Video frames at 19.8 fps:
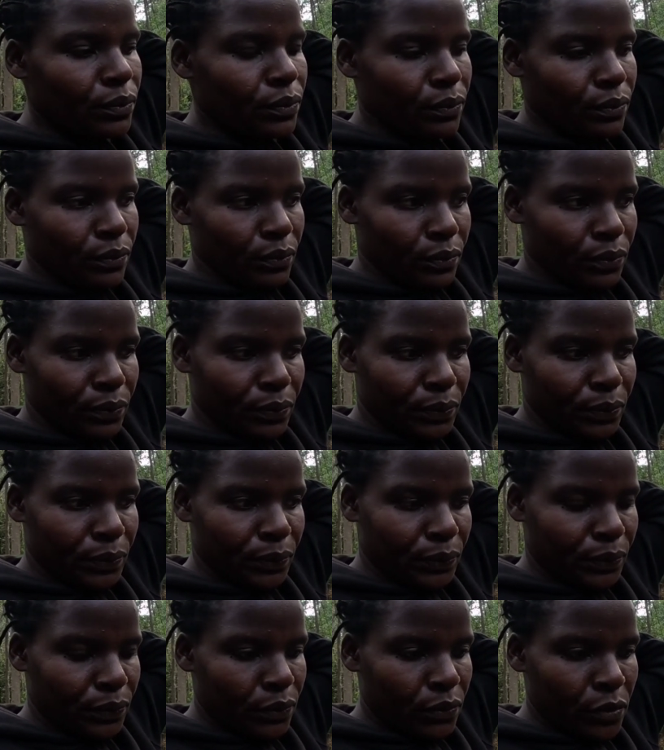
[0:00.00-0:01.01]

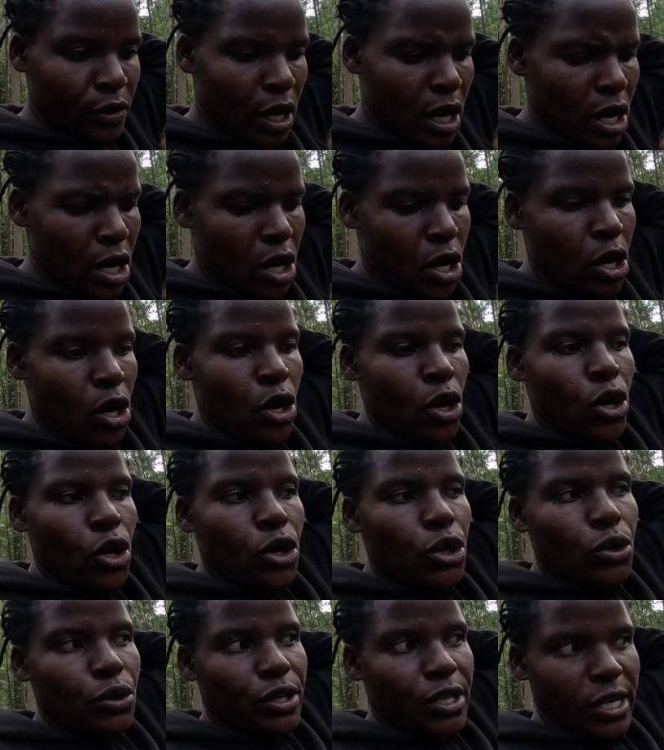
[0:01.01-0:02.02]
Mm.
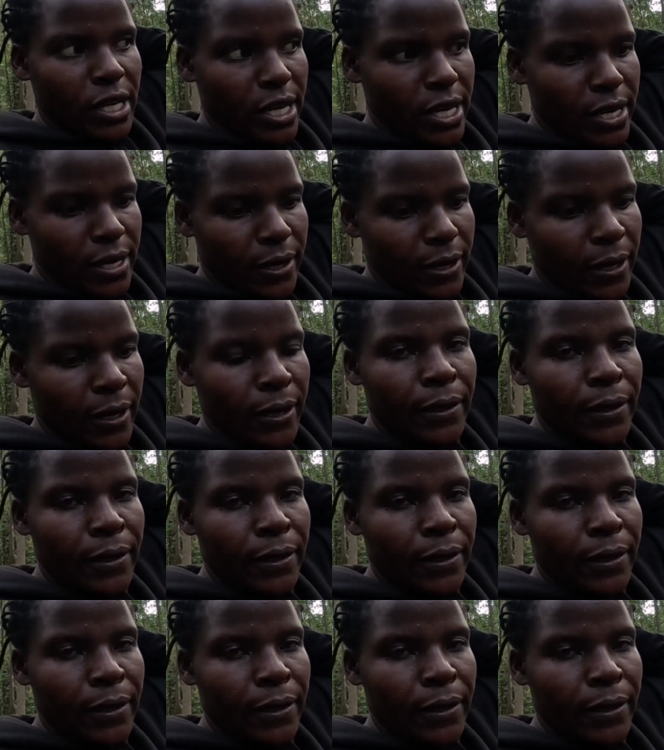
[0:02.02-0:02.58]
You see,